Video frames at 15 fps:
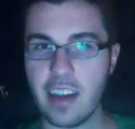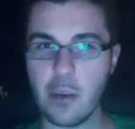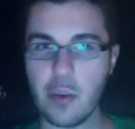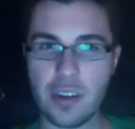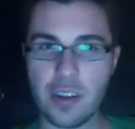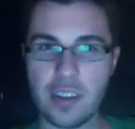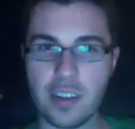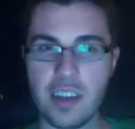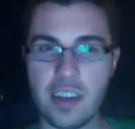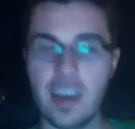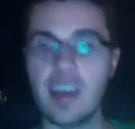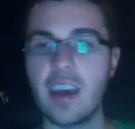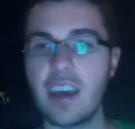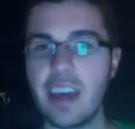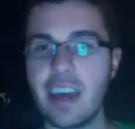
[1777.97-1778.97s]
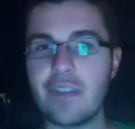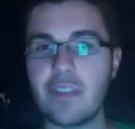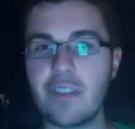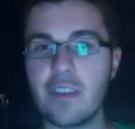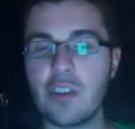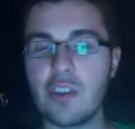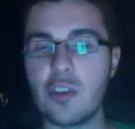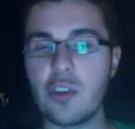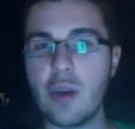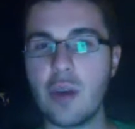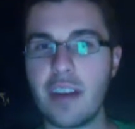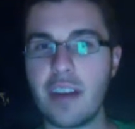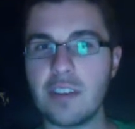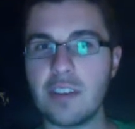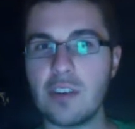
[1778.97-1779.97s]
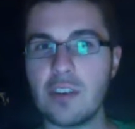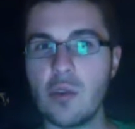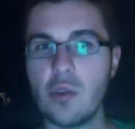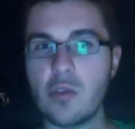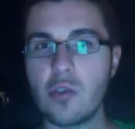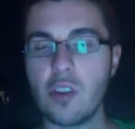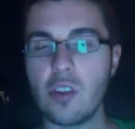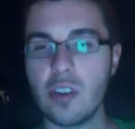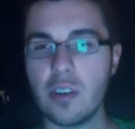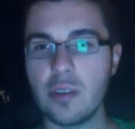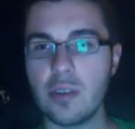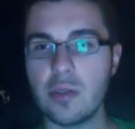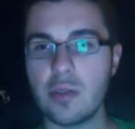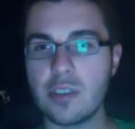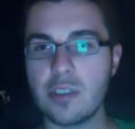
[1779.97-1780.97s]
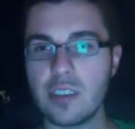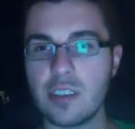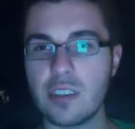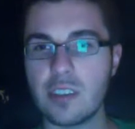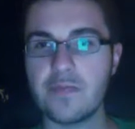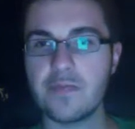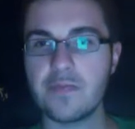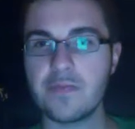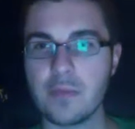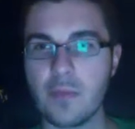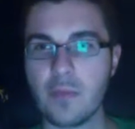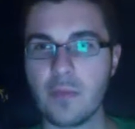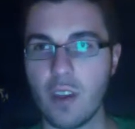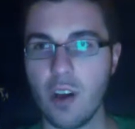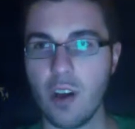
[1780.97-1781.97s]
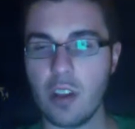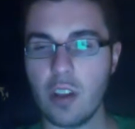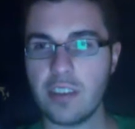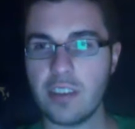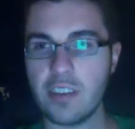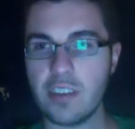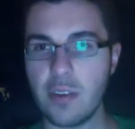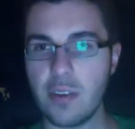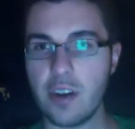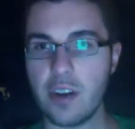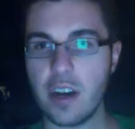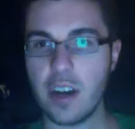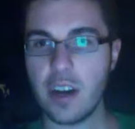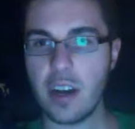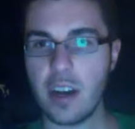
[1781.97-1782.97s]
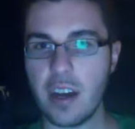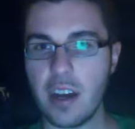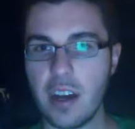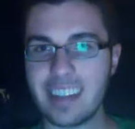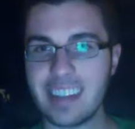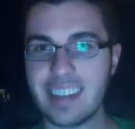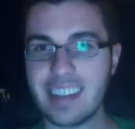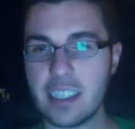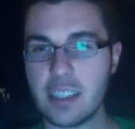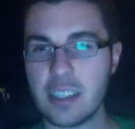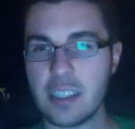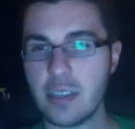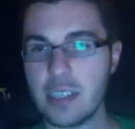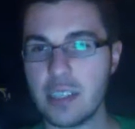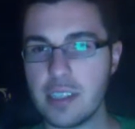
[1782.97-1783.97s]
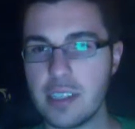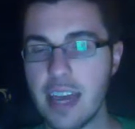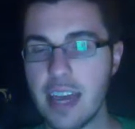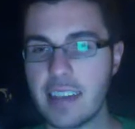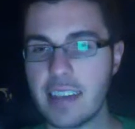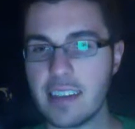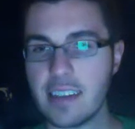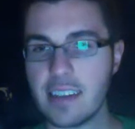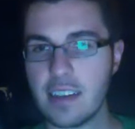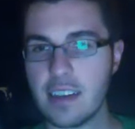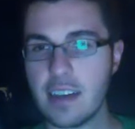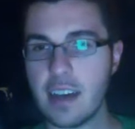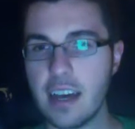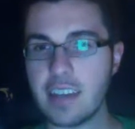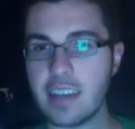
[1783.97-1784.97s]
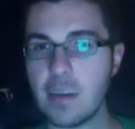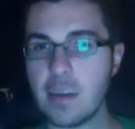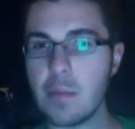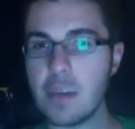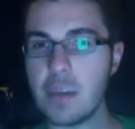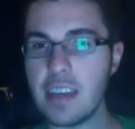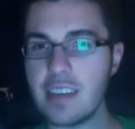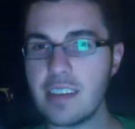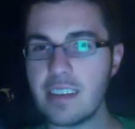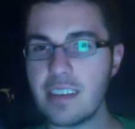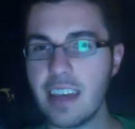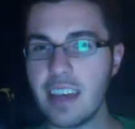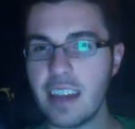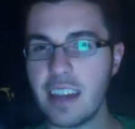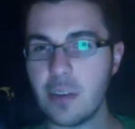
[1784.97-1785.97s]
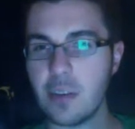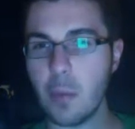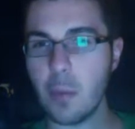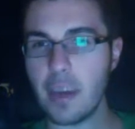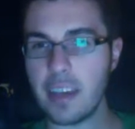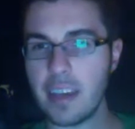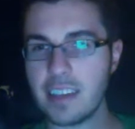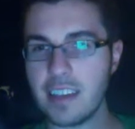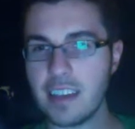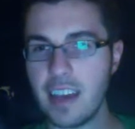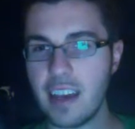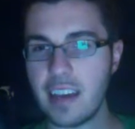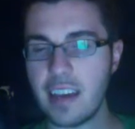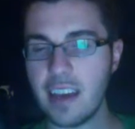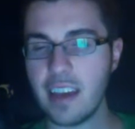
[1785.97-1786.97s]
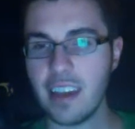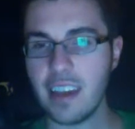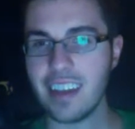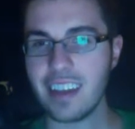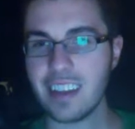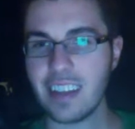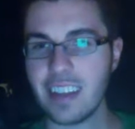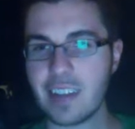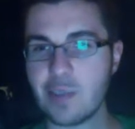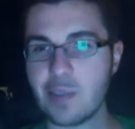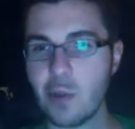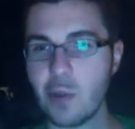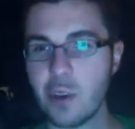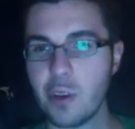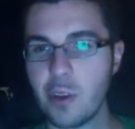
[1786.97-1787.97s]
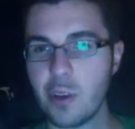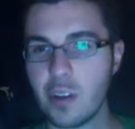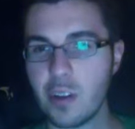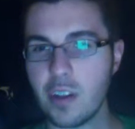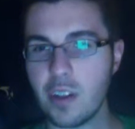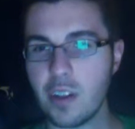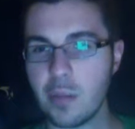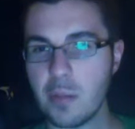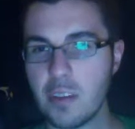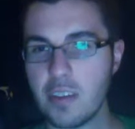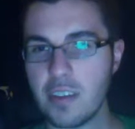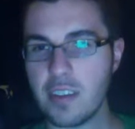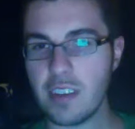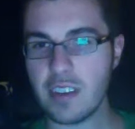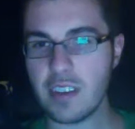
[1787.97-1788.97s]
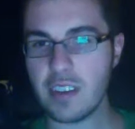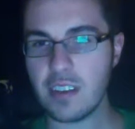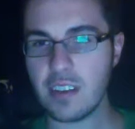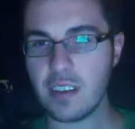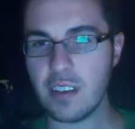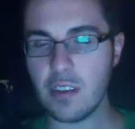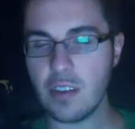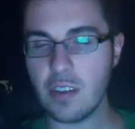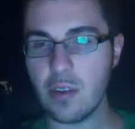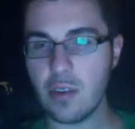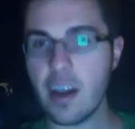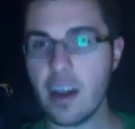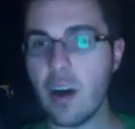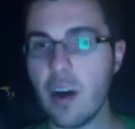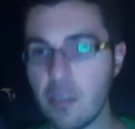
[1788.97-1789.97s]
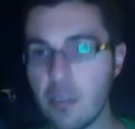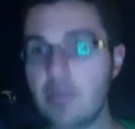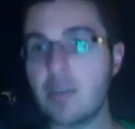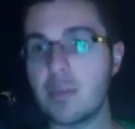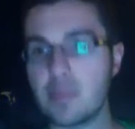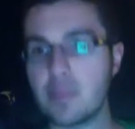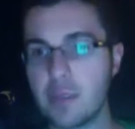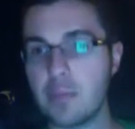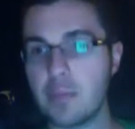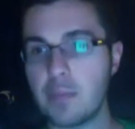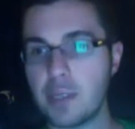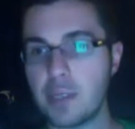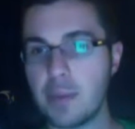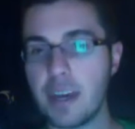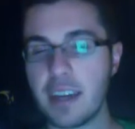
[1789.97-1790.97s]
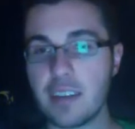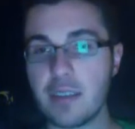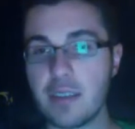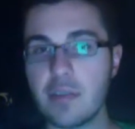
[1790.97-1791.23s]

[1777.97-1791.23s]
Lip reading: words, if you have to use clothes and all these other accessories as a means to getting to a baseline, like that's where you're clearly missing your health from some perspective.